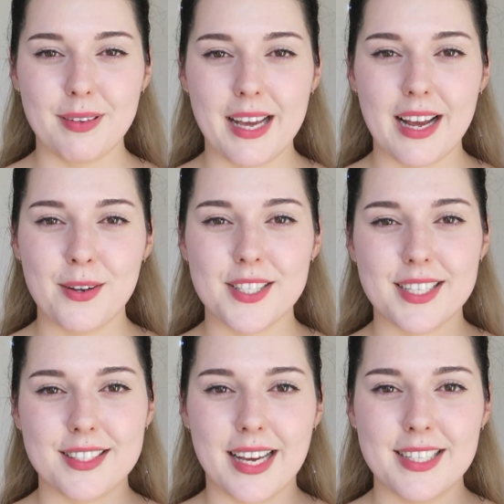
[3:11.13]
But I was
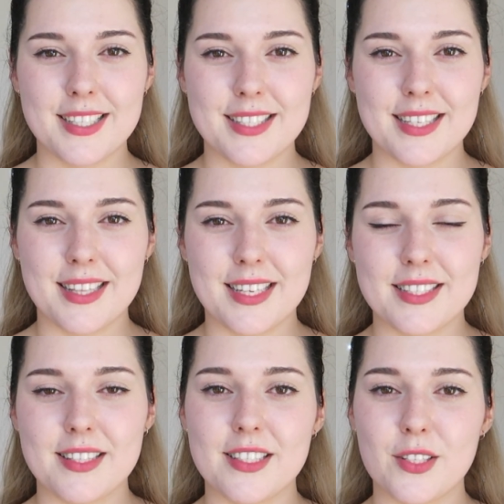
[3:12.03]
excited to see
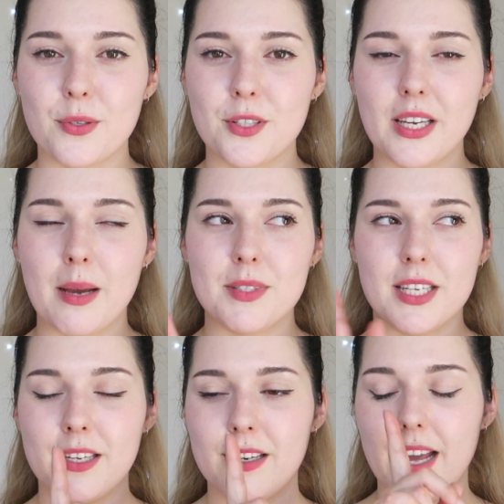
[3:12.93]
this. This also comes
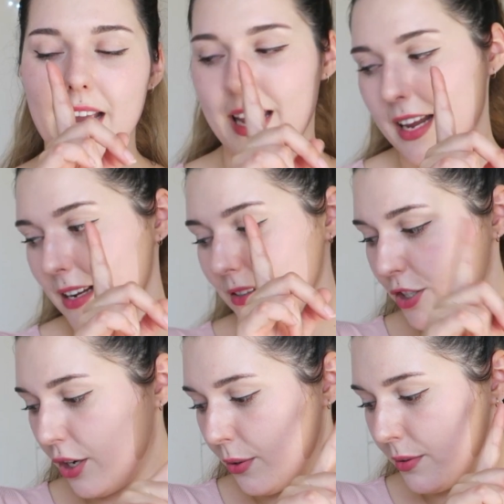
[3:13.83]
in a
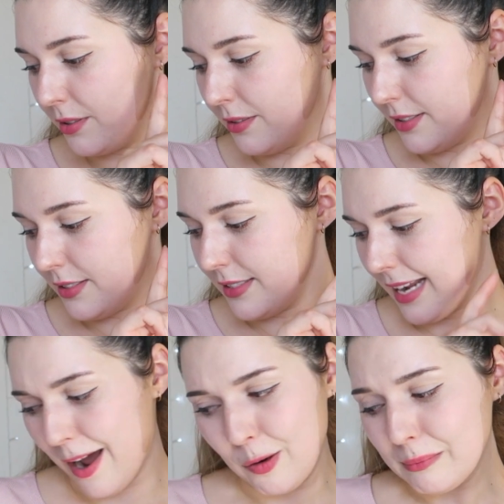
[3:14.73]
toned
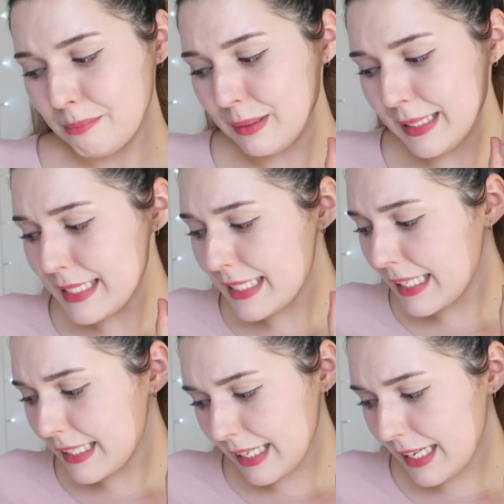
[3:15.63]
down
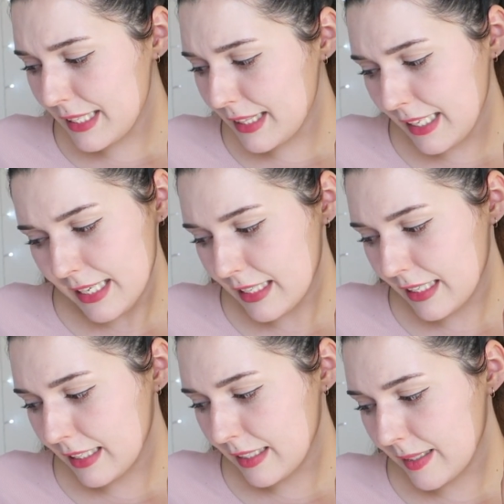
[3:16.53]
blender, I think.